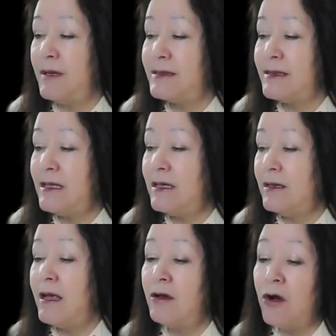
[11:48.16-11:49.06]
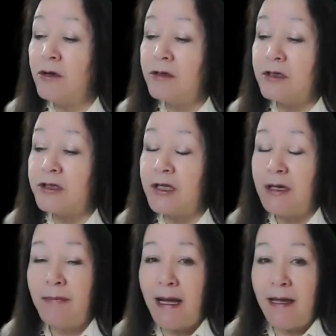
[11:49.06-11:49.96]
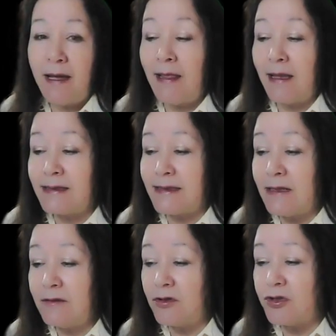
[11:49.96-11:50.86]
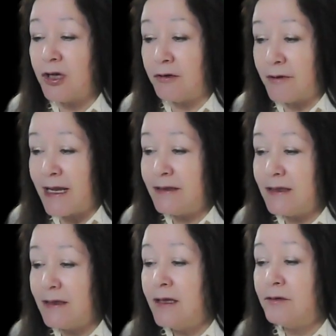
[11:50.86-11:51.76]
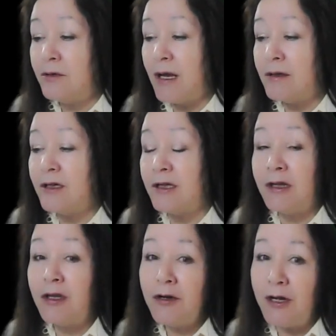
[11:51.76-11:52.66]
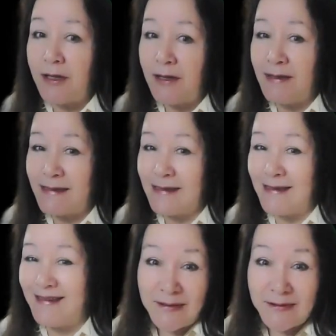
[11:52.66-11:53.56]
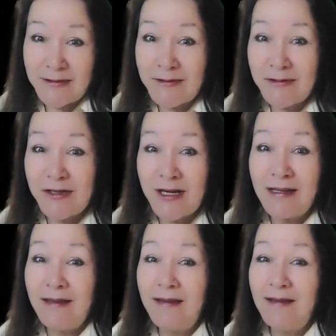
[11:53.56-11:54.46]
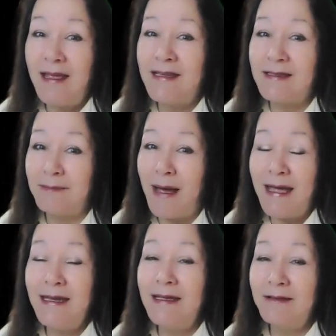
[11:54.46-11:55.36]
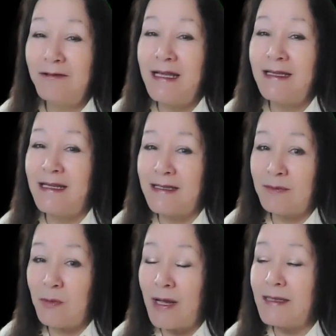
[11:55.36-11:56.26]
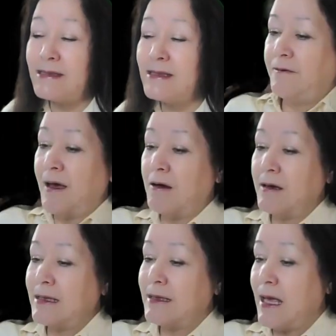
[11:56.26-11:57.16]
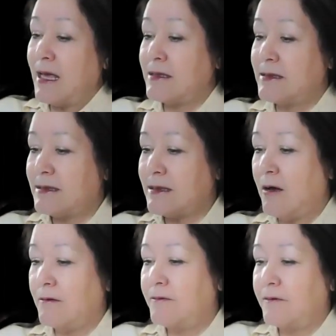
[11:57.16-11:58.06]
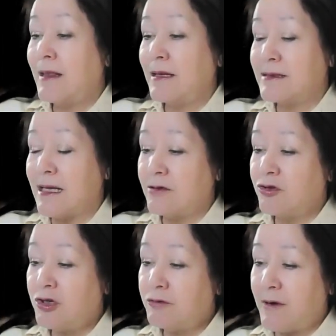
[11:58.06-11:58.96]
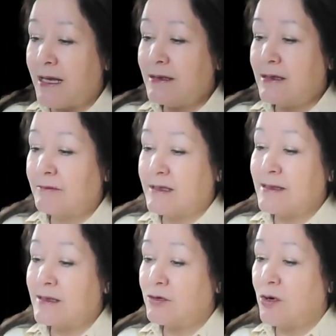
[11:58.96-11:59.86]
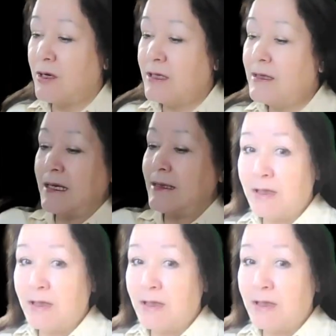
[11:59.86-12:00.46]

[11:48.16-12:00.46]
BC and conquered by Alexander the Great in 330 BC. So Shushan, as mighty and great as it was, fell in the hands of Alexander the Great and was destroyed in